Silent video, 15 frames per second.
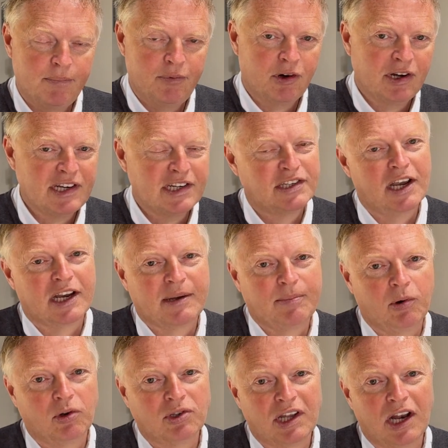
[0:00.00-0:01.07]
printed circuit
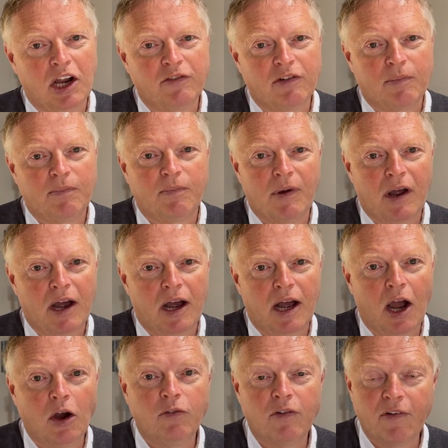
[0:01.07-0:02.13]
boards and
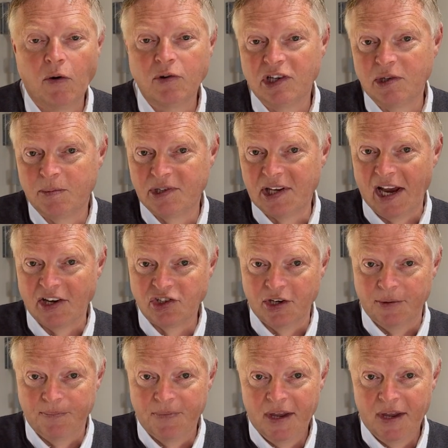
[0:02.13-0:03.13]
over voltage protection